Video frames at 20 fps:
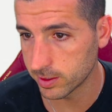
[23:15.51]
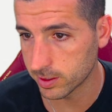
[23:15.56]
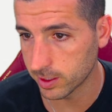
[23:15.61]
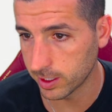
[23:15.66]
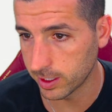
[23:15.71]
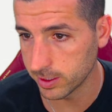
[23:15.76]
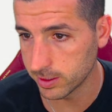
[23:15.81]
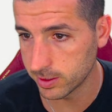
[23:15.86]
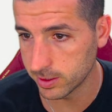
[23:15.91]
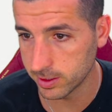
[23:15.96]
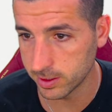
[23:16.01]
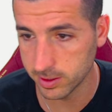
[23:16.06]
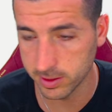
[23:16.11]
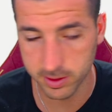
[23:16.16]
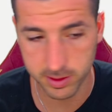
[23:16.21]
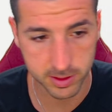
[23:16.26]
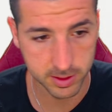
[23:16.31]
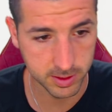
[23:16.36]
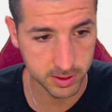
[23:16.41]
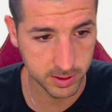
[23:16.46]

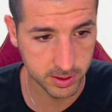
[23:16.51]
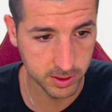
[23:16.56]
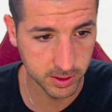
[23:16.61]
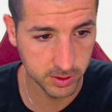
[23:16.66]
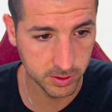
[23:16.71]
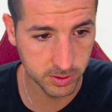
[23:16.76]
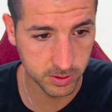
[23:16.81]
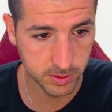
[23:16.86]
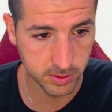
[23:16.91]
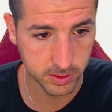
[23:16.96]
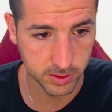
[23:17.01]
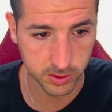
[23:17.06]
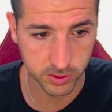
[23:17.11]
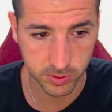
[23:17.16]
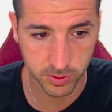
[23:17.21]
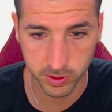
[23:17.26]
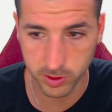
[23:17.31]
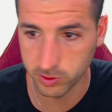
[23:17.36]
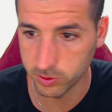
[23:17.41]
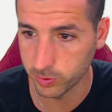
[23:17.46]
Slices. 0 is
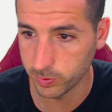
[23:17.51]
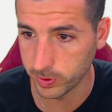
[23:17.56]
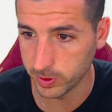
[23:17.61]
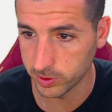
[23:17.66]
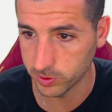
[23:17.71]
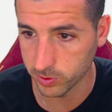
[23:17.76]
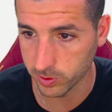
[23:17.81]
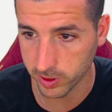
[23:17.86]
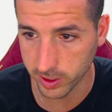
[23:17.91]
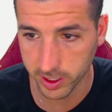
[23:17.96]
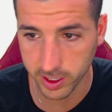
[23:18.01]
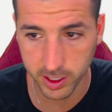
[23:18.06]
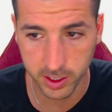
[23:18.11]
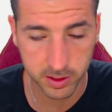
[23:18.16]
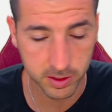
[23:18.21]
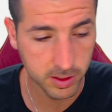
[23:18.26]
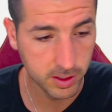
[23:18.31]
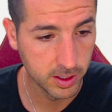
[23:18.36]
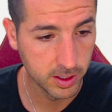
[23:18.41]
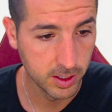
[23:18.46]
going to be
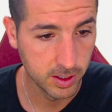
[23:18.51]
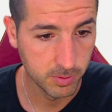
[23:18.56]
correct.